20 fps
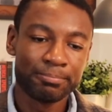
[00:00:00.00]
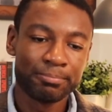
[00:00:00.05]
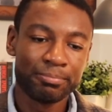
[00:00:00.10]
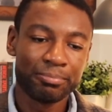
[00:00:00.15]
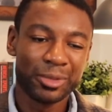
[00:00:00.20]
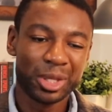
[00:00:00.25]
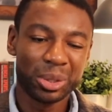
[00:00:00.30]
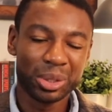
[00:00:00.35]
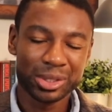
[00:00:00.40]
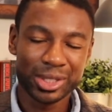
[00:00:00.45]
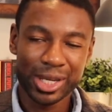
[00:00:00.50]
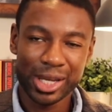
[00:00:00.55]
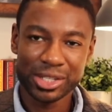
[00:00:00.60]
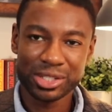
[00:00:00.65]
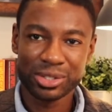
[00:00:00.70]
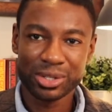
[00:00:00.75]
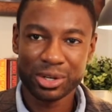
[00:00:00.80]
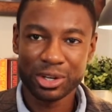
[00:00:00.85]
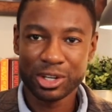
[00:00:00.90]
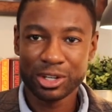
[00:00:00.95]
They looked at
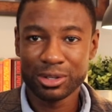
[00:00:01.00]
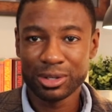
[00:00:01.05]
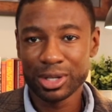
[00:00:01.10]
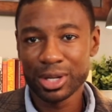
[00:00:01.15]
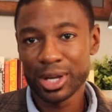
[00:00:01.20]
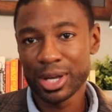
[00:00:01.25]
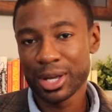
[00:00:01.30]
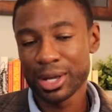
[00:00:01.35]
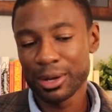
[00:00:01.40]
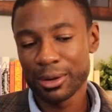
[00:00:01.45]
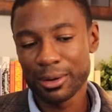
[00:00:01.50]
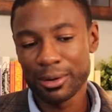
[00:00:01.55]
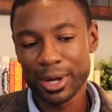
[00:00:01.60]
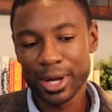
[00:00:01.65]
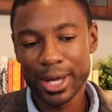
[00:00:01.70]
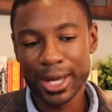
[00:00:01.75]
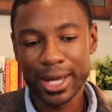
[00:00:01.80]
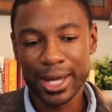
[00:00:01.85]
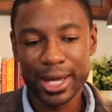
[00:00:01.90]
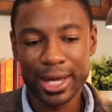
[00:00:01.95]
certain
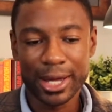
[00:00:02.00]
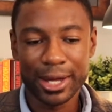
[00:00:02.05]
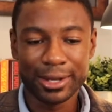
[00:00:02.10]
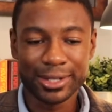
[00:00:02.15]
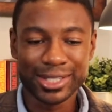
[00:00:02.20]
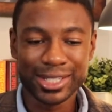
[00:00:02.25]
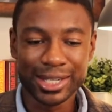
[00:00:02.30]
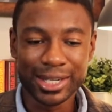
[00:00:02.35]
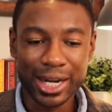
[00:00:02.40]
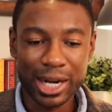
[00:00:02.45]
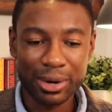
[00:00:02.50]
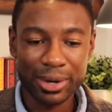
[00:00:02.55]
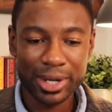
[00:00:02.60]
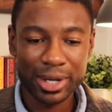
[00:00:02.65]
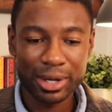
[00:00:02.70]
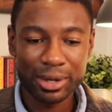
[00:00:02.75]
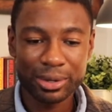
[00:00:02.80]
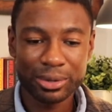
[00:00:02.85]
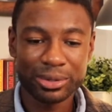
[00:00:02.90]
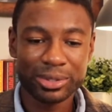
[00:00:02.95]

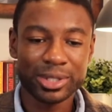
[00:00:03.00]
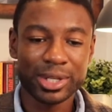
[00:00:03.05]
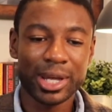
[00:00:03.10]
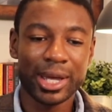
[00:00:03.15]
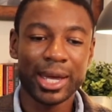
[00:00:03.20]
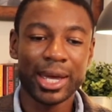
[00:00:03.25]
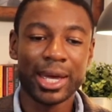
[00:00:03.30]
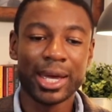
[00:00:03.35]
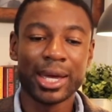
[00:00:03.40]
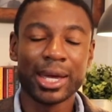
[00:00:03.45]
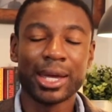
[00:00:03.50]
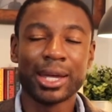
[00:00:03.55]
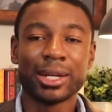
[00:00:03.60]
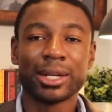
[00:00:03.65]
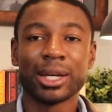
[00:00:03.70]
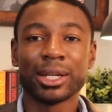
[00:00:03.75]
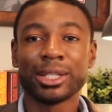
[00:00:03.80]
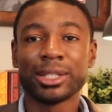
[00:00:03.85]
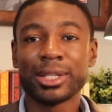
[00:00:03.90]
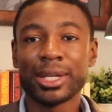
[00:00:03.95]
scenarios, and
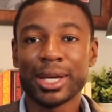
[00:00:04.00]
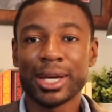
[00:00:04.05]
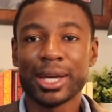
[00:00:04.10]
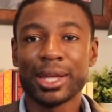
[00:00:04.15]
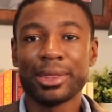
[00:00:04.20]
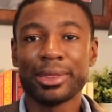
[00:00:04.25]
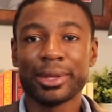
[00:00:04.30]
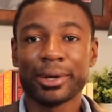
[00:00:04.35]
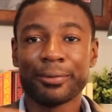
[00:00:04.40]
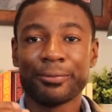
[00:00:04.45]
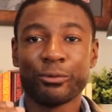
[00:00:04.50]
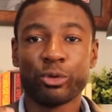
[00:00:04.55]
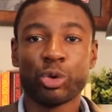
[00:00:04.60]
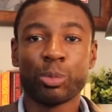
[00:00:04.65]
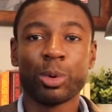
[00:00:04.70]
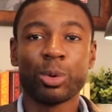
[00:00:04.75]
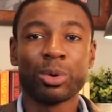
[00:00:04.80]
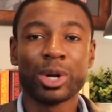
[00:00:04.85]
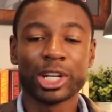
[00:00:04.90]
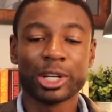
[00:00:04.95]
again, their
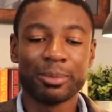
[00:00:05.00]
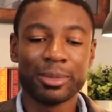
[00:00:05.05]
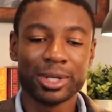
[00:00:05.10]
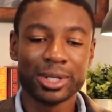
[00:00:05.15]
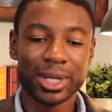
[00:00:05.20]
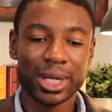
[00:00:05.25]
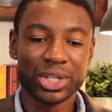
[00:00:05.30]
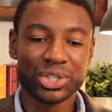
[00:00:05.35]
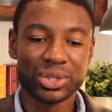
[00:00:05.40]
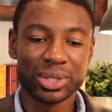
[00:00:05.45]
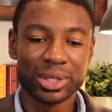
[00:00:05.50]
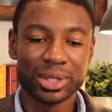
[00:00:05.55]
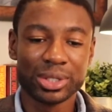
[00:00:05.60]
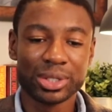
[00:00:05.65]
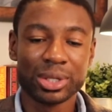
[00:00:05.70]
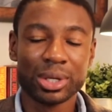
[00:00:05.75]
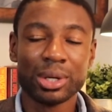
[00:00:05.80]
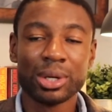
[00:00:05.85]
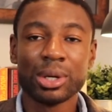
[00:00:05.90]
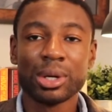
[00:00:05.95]
formal
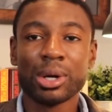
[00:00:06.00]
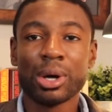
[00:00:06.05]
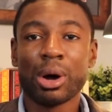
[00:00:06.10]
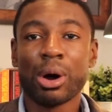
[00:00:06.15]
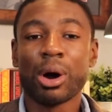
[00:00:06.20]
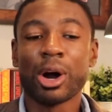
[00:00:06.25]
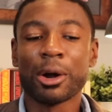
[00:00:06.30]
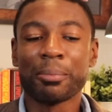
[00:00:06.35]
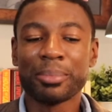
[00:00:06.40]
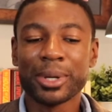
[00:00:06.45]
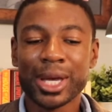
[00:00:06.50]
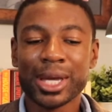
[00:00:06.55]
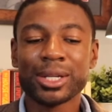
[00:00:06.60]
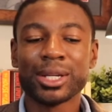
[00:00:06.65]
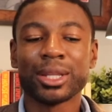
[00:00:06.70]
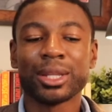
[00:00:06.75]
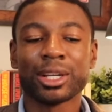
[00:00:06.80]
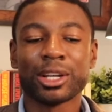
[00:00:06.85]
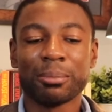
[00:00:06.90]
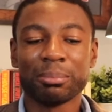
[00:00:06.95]
recommendations are
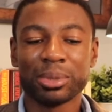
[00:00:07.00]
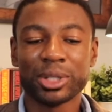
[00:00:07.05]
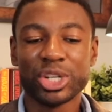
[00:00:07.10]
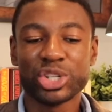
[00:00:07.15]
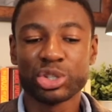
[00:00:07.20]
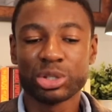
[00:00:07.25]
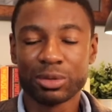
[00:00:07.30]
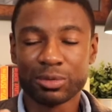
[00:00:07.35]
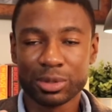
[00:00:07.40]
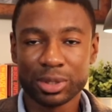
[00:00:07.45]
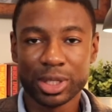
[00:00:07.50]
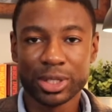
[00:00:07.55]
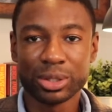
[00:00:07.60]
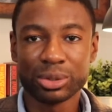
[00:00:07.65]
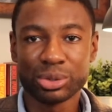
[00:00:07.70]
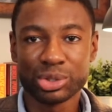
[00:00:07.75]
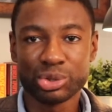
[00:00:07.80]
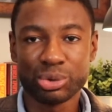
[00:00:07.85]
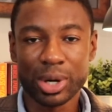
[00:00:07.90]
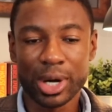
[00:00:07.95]
pending the completion of
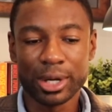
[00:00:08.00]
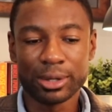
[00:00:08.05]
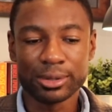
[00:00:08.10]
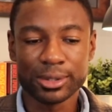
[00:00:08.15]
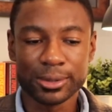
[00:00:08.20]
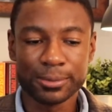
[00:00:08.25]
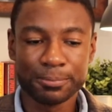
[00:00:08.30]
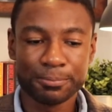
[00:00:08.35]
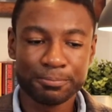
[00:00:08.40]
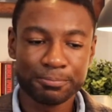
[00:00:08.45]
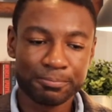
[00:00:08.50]
clinical trials.